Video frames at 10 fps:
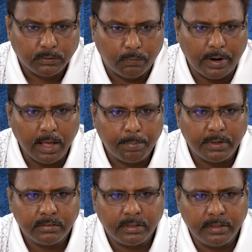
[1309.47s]
What
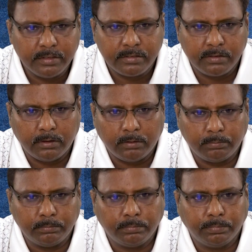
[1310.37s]
happens in this
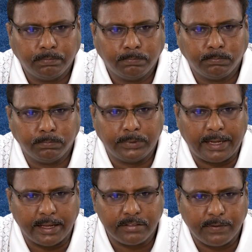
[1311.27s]

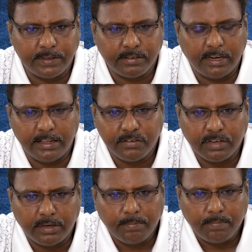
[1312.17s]
case-wise deletion?